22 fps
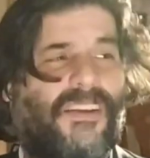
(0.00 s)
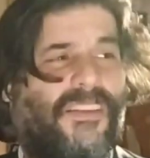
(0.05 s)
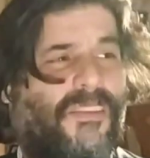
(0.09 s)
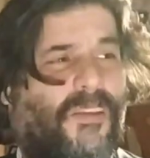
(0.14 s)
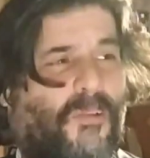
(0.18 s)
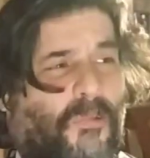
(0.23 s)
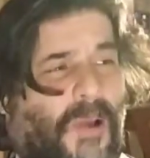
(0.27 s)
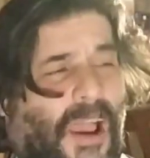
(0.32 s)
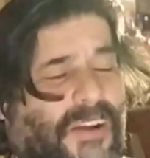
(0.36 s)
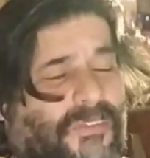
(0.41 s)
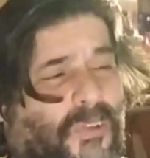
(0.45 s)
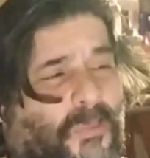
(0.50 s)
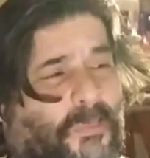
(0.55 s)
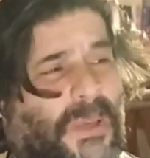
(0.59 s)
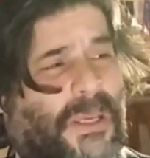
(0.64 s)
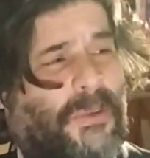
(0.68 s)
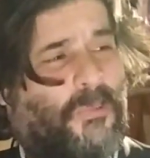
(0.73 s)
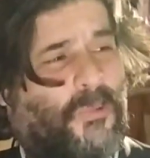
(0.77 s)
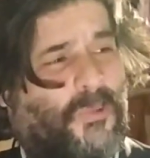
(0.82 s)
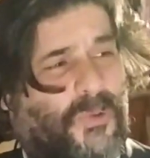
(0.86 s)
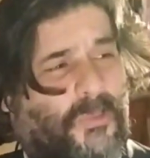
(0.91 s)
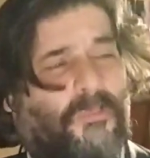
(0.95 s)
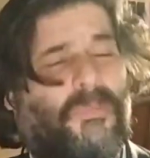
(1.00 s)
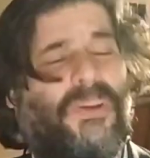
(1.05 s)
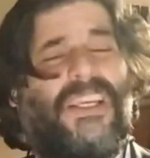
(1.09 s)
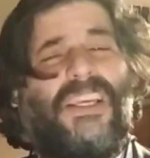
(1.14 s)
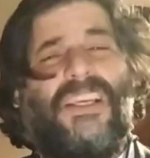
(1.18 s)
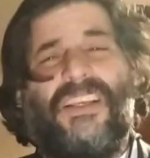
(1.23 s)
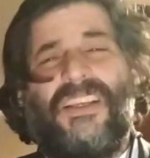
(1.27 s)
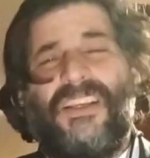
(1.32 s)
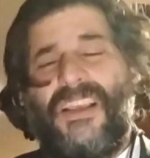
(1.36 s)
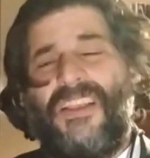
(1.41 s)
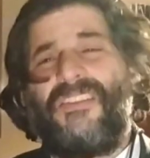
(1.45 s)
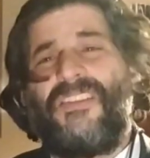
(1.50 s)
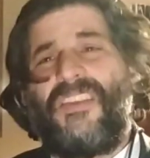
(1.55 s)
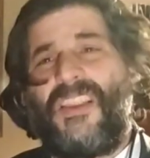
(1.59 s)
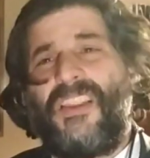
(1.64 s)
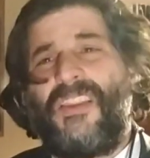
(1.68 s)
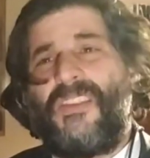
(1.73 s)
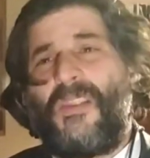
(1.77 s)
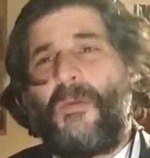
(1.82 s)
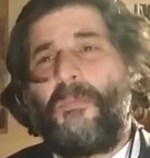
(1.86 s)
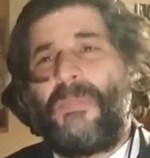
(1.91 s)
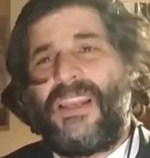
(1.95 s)
The right for people to be
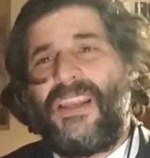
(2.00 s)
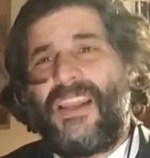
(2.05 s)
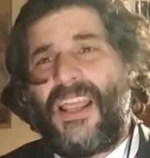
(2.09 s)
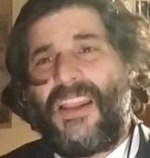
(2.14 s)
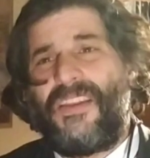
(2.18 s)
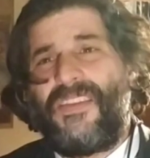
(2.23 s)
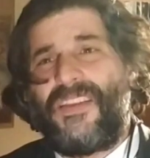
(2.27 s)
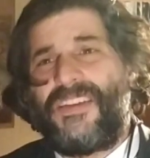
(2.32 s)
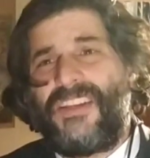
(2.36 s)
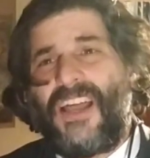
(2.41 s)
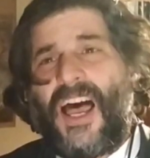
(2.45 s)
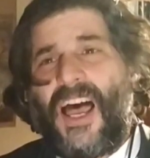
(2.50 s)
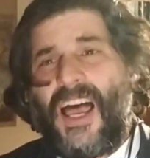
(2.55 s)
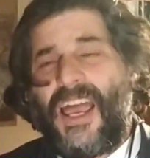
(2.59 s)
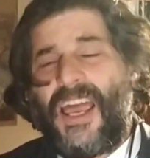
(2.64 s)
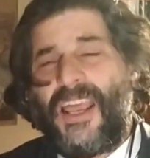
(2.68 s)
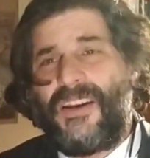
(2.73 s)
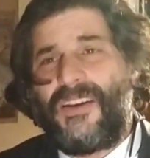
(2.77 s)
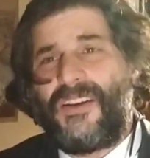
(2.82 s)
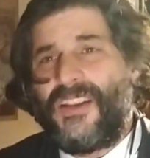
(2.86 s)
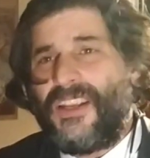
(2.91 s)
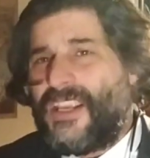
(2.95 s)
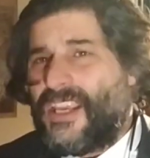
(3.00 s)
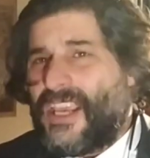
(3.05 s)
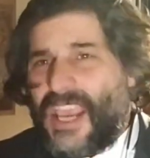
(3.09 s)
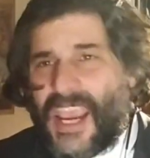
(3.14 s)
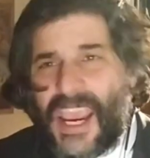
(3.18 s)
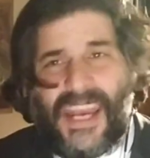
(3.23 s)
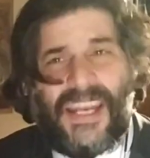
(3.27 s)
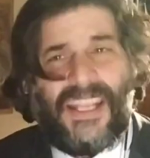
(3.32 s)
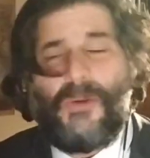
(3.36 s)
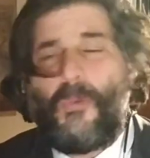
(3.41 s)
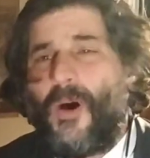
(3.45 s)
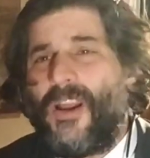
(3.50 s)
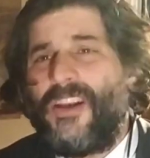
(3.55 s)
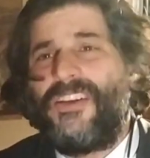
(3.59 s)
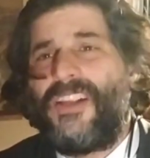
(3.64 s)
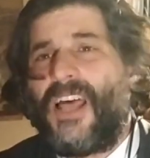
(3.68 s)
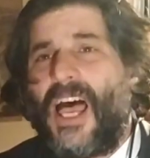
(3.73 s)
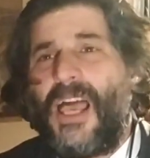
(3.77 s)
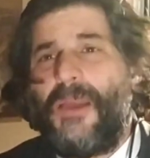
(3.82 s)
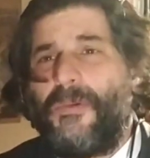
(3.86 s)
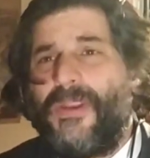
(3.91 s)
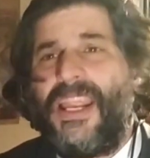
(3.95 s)
at any one
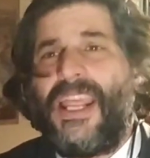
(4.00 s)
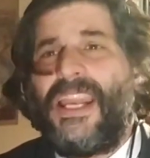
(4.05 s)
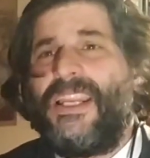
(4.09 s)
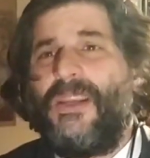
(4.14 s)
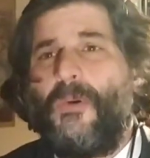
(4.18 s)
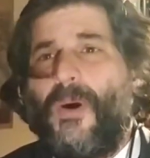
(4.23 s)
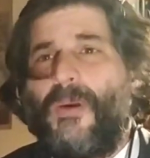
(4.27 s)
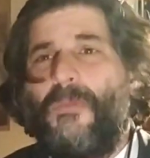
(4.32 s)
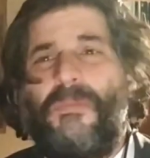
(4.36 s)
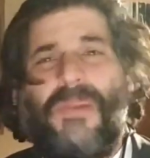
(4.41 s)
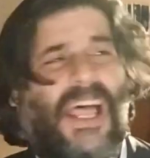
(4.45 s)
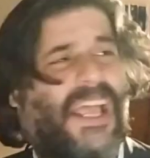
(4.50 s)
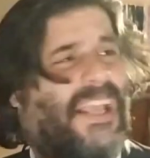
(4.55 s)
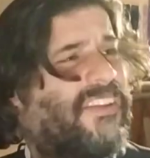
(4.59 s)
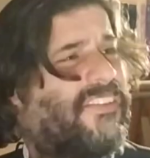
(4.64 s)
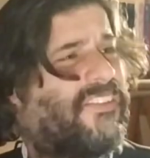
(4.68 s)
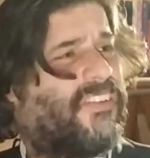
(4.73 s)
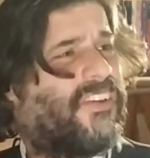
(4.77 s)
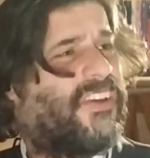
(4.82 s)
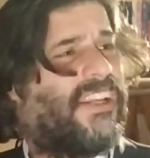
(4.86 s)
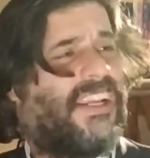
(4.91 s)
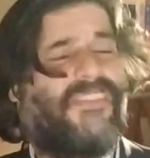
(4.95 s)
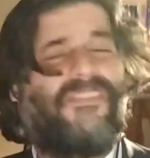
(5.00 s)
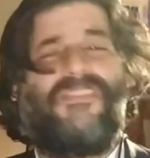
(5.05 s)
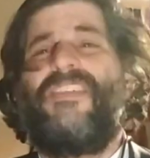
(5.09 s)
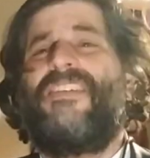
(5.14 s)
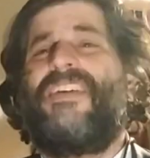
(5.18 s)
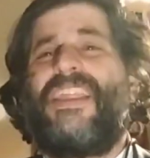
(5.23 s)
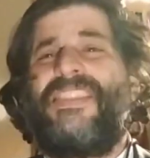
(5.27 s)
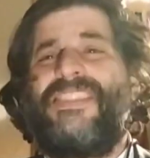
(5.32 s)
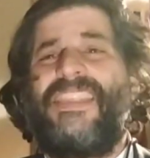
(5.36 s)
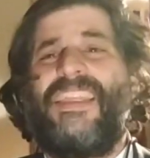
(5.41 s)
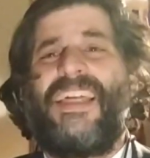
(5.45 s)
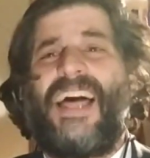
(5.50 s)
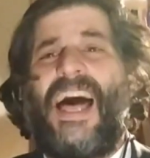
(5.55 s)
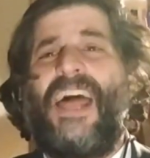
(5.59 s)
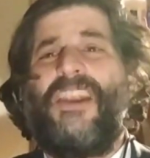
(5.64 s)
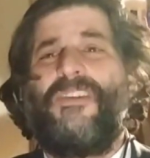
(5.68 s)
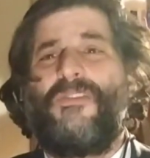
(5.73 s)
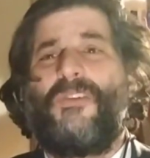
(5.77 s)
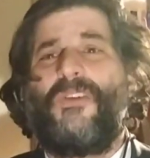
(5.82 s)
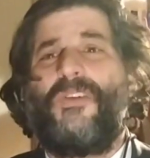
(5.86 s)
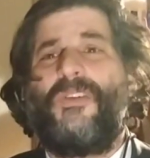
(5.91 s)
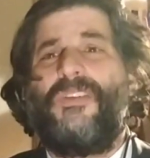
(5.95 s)
time in any one place. You can have
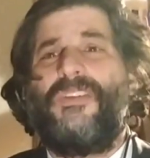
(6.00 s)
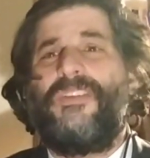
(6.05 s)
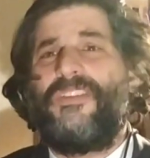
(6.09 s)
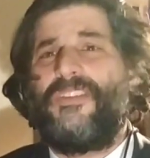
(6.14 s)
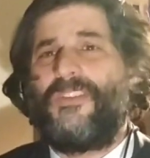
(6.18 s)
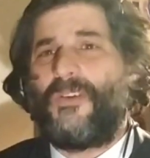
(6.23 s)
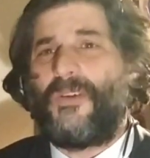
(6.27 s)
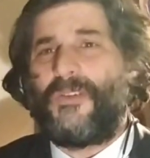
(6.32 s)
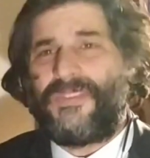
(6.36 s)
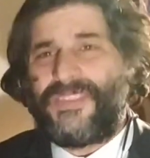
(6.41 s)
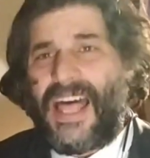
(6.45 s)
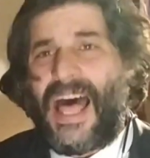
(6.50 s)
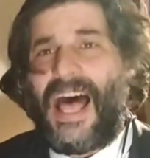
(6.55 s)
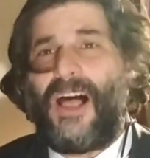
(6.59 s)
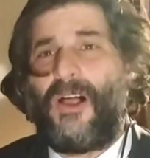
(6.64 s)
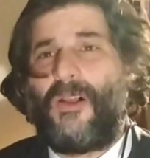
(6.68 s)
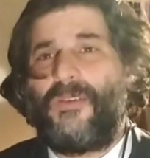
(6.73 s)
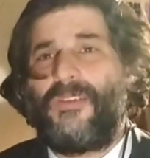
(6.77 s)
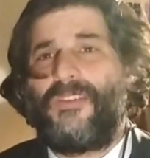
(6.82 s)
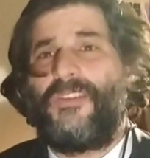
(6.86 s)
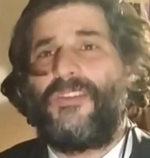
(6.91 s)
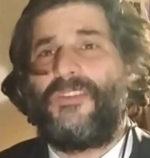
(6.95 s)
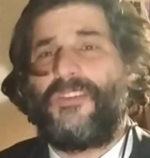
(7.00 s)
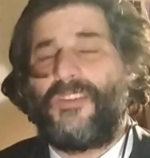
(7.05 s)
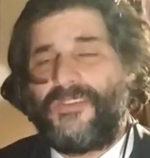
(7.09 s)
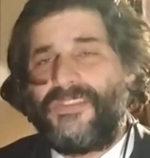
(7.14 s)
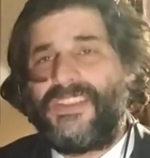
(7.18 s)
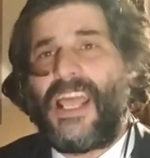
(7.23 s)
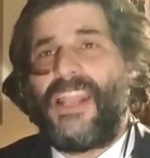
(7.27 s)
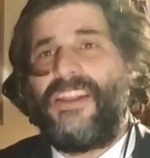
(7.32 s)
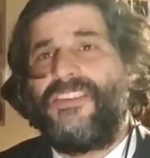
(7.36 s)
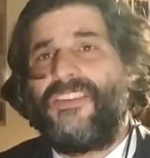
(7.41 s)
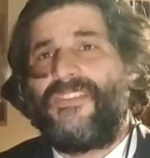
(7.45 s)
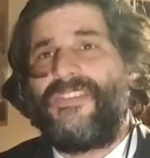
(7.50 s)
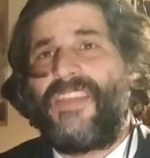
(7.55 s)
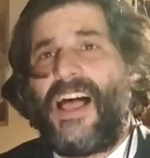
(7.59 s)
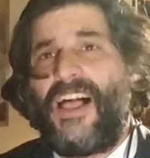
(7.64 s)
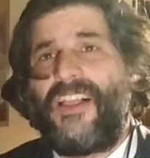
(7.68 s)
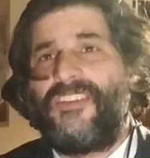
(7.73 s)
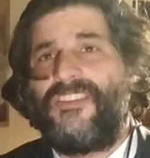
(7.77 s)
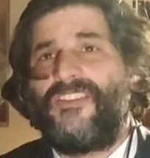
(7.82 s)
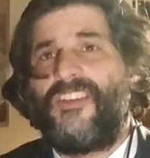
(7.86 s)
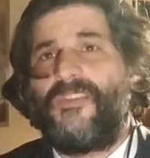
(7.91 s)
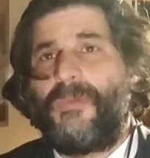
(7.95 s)
hundreds or thousands or tens of
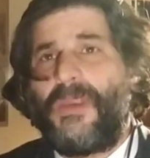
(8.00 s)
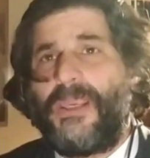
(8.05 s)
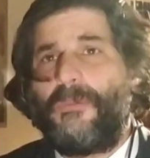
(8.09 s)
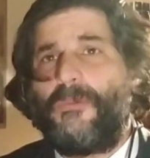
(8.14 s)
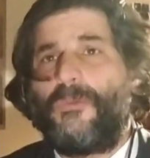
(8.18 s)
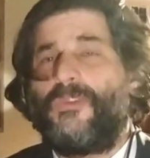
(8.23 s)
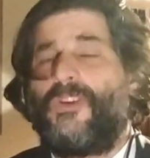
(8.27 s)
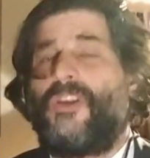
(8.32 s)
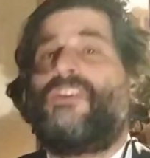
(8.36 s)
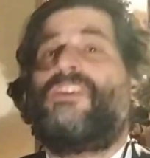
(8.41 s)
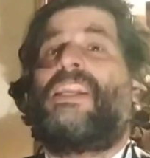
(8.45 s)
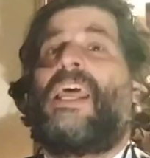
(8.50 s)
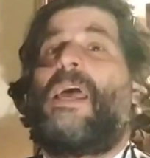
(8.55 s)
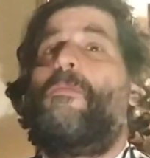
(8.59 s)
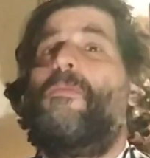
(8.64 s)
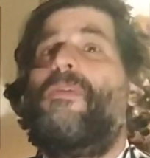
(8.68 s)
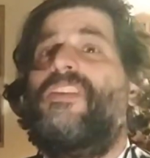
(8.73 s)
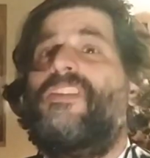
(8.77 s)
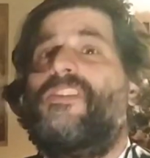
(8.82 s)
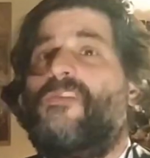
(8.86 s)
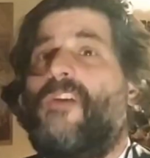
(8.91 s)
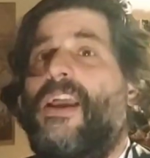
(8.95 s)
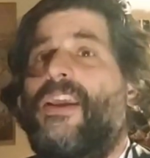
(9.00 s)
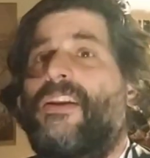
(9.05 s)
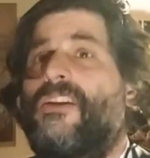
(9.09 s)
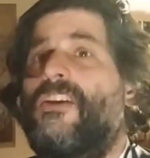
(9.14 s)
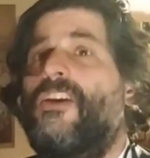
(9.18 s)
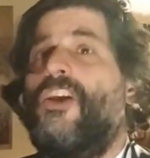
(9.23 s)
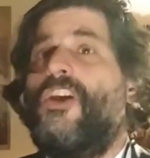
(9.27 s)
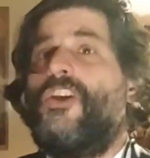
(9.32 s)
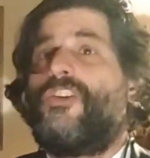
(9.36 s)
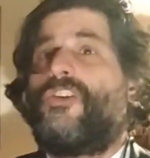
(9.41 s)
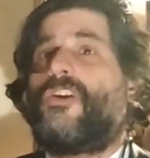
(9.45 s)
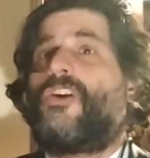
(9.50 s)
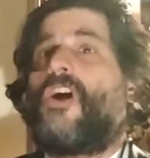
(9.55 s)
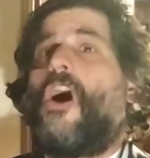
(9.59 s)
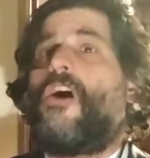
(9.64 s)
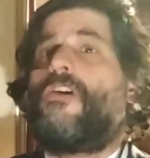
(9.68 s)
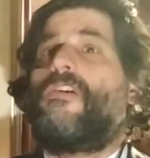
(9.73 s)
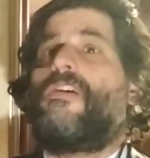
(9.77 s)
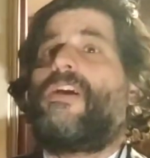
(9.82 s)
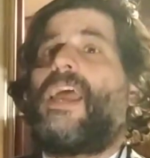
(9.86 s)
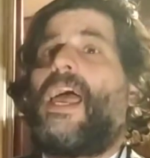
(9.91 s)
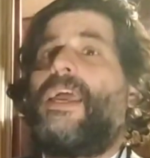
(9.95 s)
thousands of people to demonstrate, to
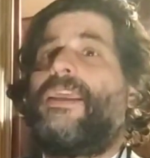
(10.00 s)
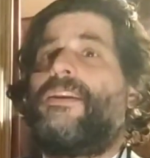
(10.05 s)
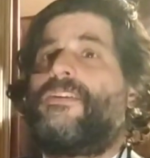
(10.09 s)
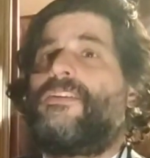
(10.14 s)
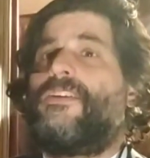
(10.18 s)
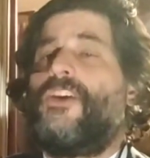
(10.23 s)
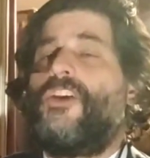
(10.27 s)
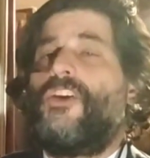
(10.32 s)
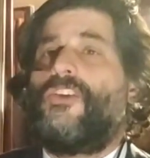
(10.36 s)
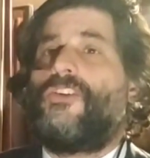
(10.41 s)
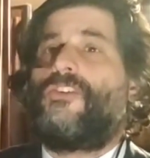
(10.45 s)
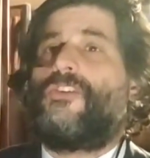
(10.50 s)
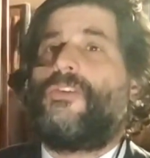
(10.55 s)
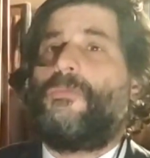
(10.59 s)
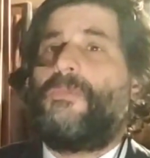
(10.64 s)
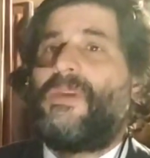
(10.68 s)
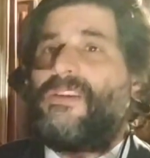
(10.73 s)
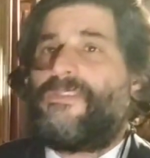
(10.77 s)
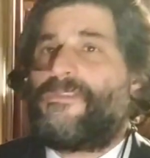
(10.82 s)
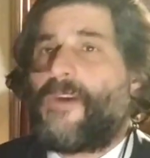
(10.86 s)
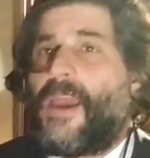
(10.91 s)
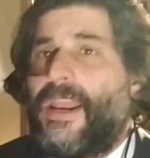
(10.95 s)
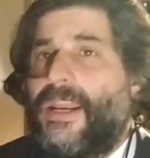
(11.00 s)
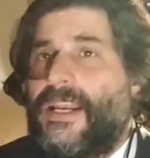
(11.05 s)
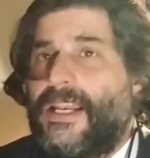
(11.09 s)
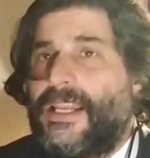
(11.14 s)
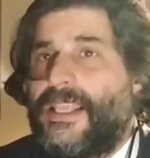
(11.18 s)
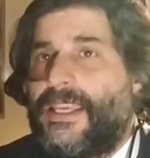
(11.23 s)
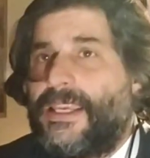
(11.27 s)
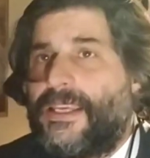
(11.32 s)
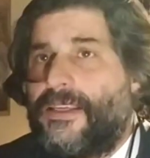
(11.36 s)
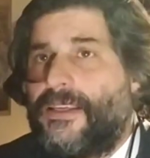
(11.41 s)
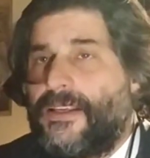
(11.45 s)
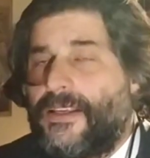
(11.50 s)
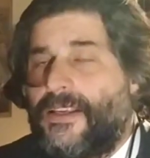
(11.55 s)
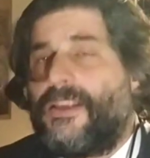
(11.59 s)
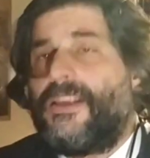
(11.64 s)
congregate, to be friendly.